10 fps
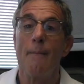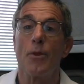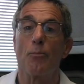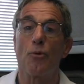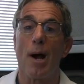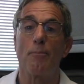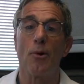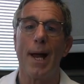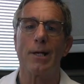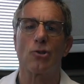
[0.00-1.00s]
The
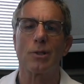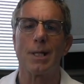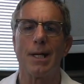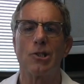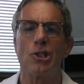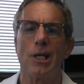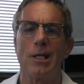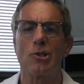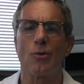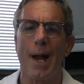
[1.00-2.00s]
proper
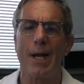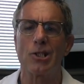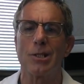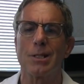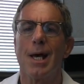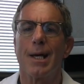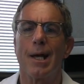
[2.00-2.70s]
exercise-gene interactions